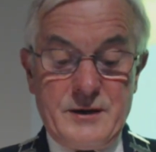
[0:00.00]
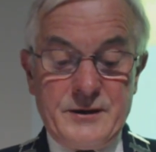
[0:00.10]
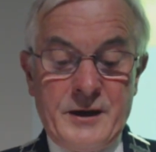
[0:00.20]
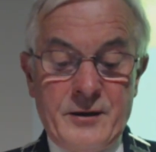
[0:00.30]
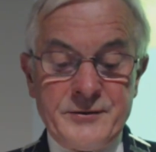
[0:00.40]

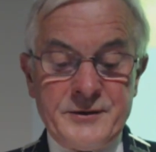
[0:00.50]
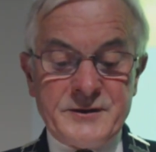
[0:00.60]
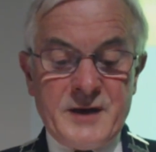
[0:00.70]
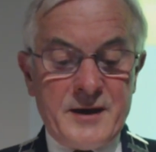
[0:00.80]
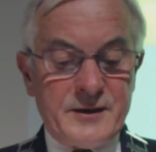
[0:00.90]
their
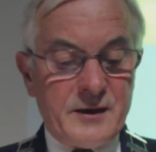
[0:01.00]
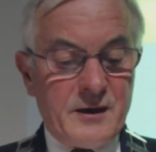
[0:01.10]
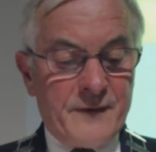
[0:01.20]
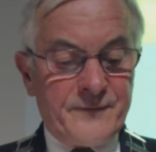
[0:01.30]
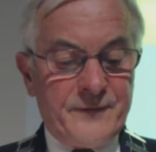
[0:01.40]
understanding
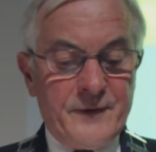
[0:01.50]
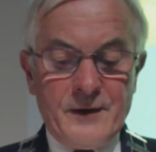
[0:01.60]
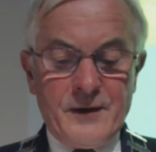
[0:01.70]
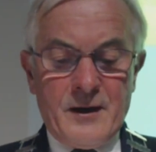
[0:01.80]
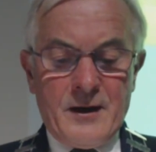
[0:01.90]
of
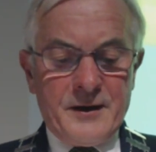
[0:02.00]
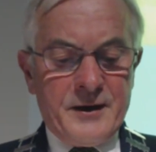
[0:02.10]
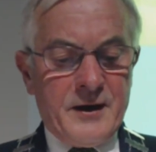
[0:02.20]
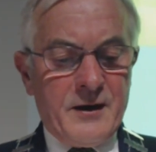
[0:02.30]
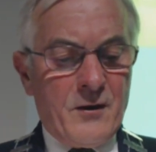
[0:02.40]

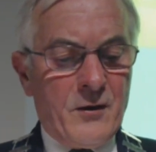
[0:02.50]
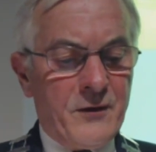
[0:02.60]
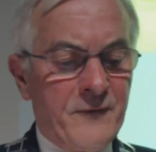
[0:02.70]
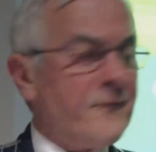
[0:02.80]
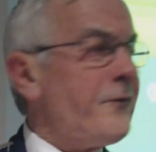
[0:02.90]
the
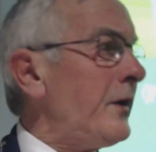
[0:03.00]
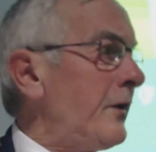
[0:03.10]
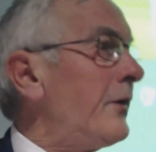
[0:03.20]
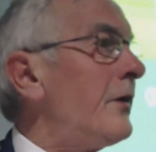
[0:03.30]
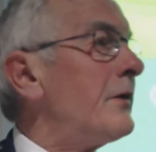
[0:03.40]

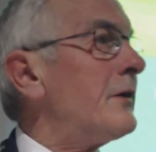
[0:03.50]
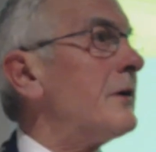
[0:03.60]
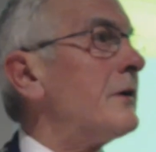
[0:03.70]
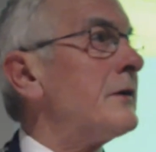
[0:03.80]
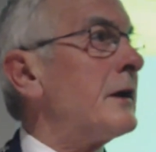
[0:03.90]
figure
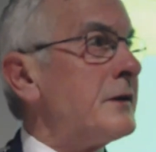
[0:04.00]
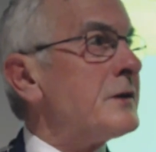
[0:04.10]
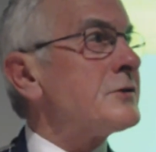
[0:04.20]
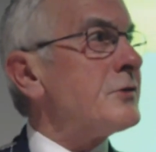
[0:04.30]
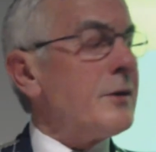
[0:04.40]
that
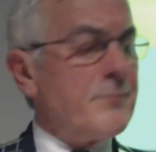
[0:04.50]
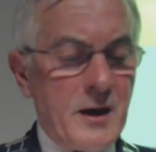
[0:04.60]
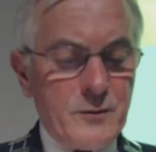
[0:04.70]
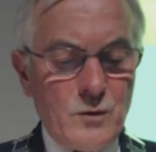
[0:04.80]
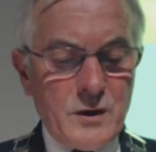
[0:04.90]
this great
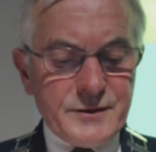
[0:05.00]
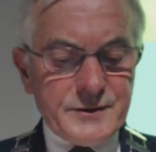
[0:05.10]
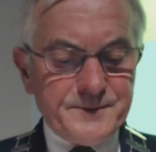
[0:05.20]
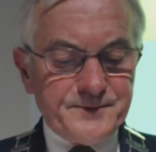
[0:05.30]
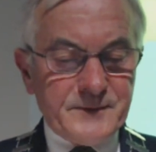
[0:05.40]
man was,
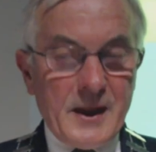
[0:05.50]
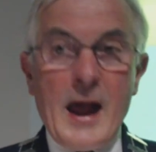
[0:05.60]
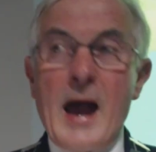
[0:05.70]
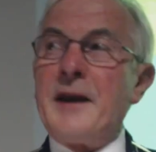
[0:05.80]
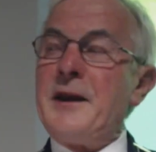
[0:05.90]

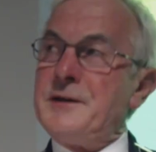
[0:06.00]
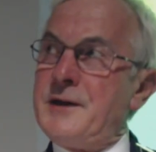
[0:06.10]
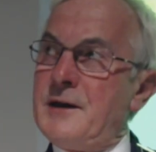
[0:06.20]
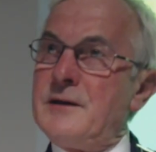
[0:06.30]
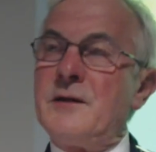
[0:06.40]
and
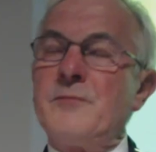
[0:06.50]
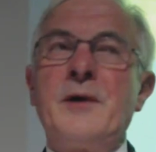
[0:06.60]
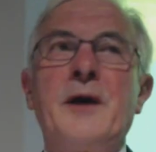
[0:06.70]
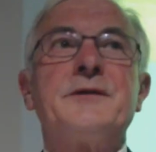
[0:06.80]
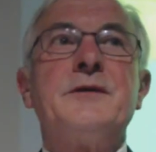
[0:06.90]
indeed the
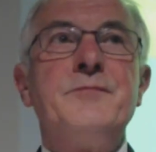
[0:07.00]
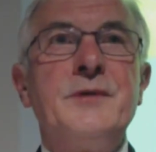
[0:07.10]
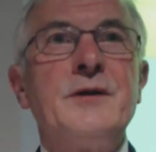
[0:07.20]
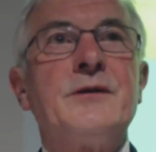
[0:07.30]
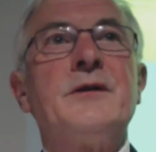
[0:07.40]
important
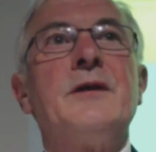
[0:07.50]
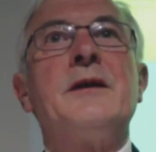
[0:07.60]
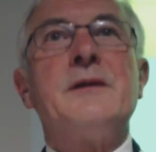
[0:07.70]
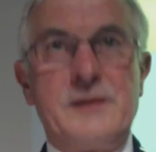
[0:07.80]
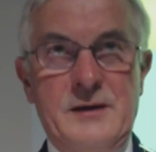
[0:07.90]
period
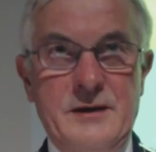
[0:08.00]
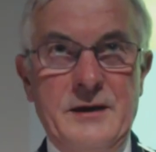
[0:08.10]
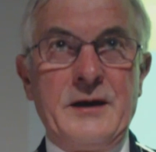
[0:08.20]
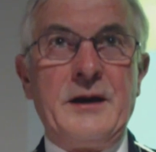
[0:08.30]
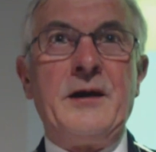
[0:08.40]
that
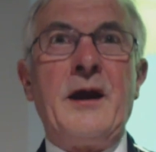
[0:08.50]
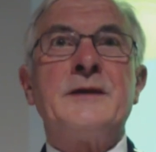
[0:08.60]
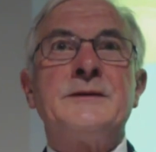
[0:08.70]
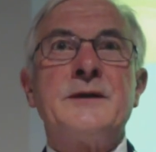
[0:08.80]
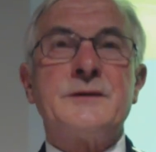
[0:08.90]
he
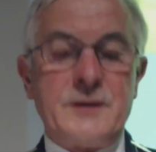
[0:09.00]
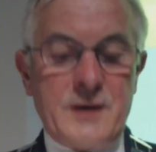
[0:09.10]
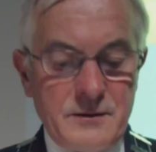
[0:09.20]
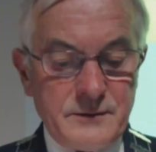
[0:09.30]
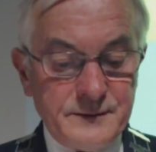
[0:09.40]
existed in.